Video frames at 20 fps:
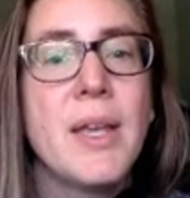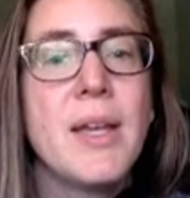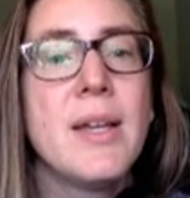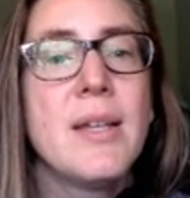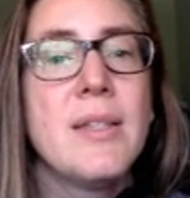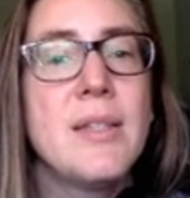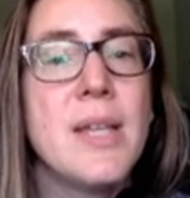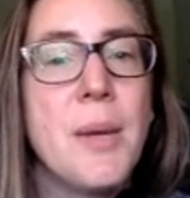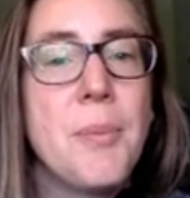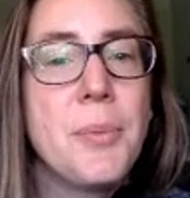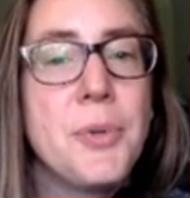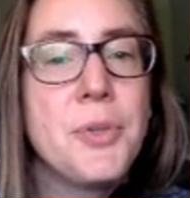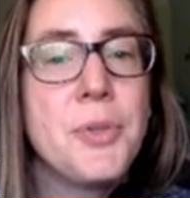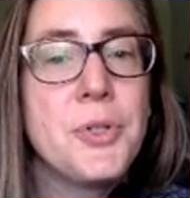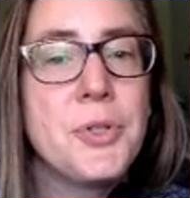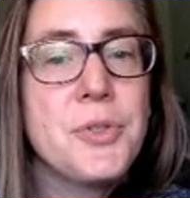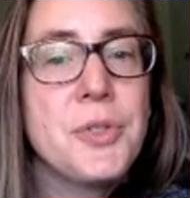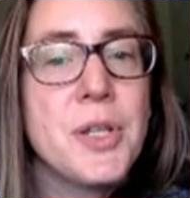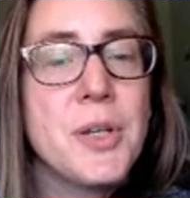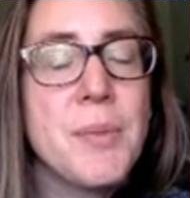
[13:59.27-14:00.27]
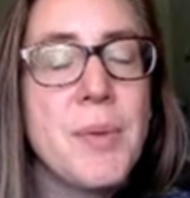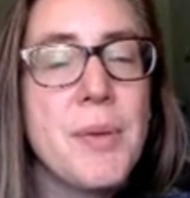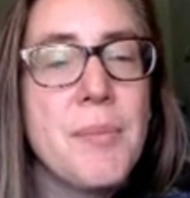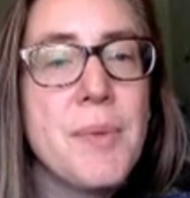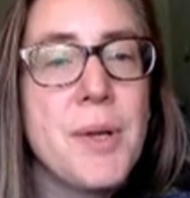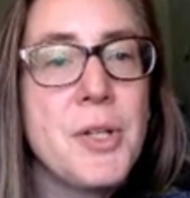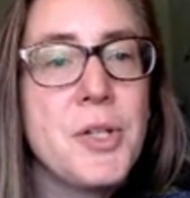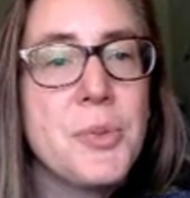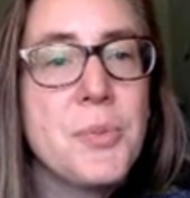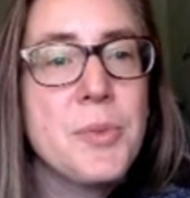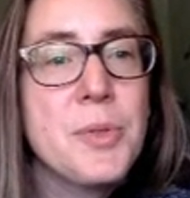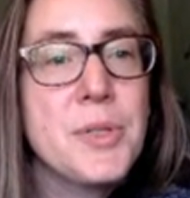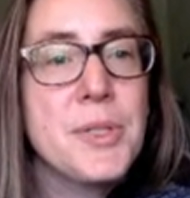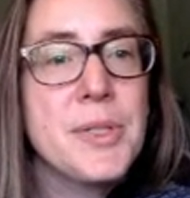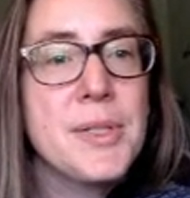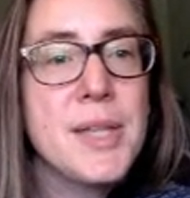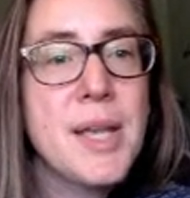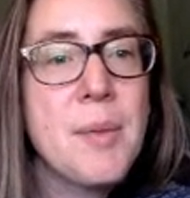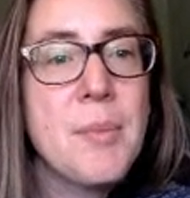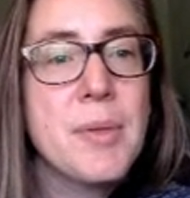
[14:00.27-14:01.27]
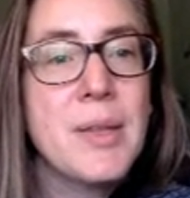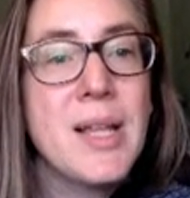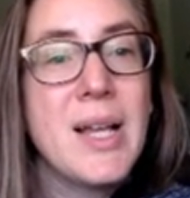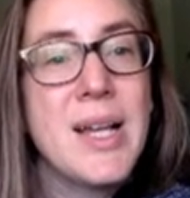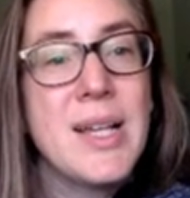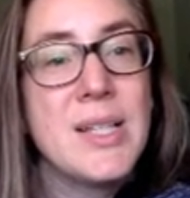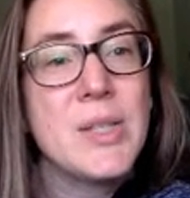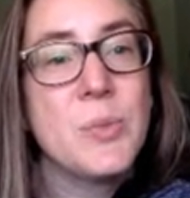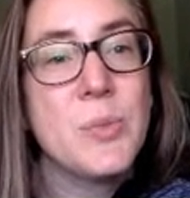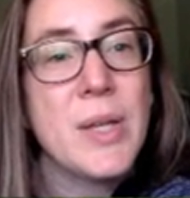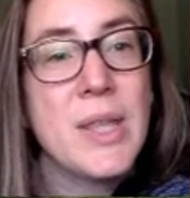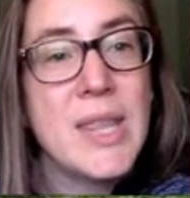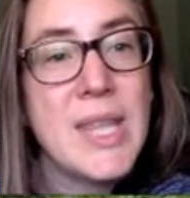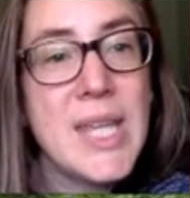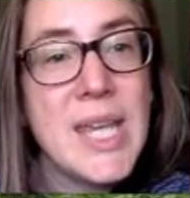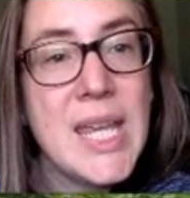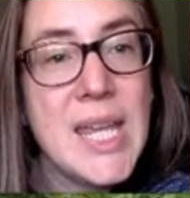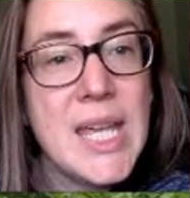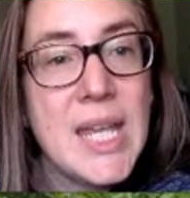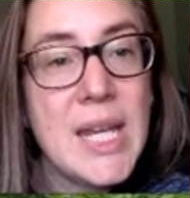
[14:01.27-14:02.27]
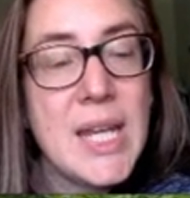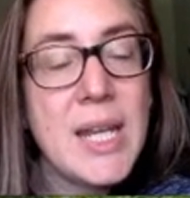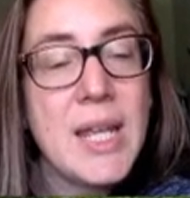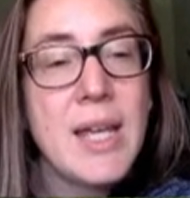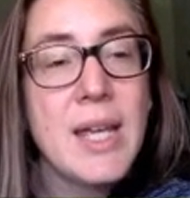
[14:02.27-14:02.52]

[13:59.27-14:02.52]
temperature is going to be much more stabilized within